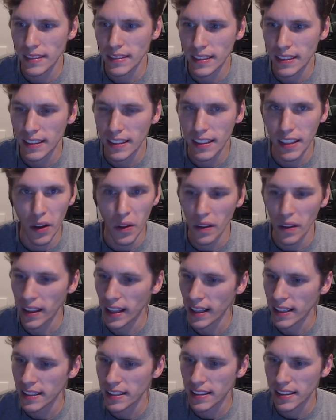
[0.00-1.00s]

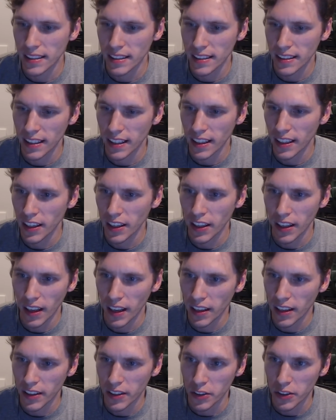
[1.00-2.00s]
that
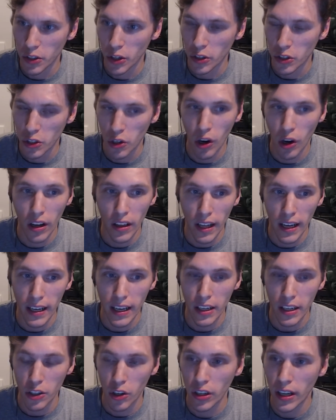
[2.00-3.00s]
you you are like
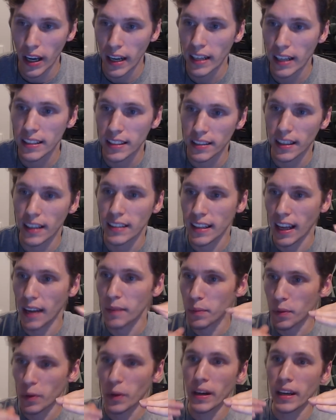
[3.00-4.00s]
you're getting to like that
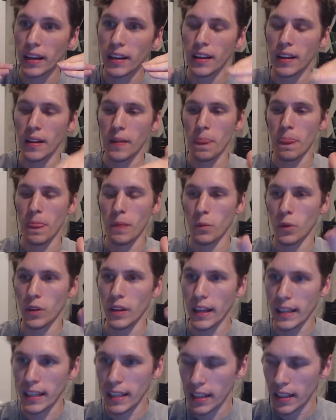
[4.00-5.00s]
point where
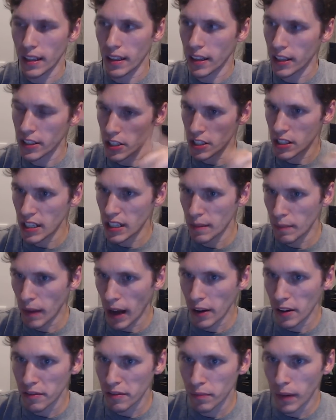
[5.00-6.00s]
like this is the
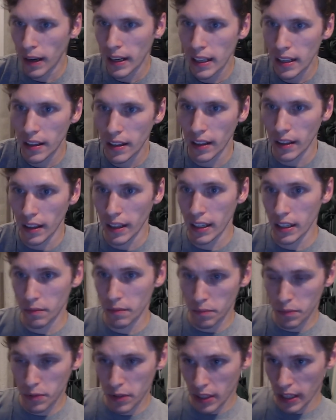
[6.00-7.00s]
amount of money that like
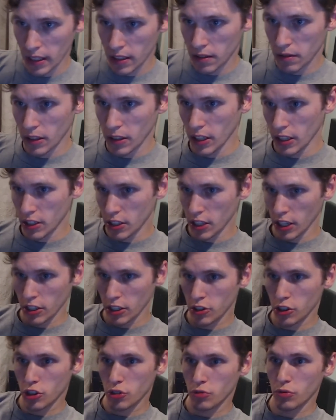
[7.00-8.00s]
like is like
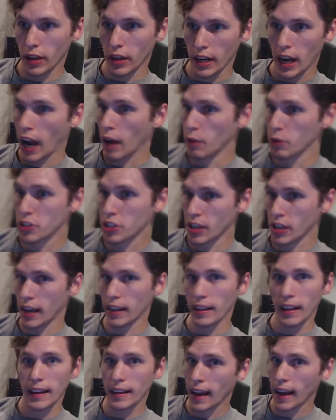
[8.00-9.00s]
like I would say
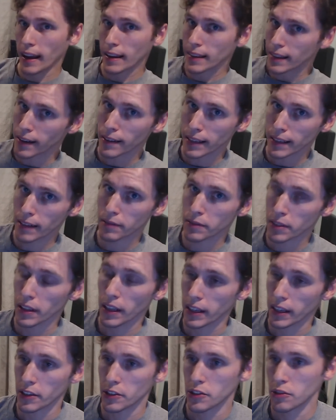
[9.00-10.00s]
like uh, you know give to
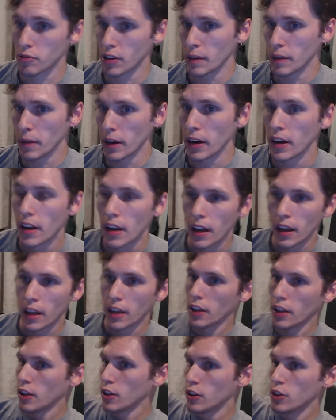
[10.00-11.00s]
like a streamer.
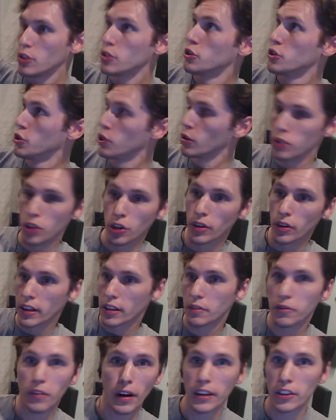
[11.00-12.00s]
You're you're in the
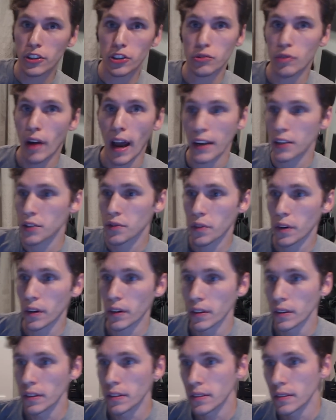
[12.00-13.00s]
fucking stratosphere,
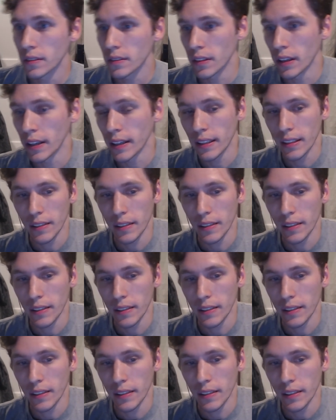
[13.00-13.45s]
dude. Like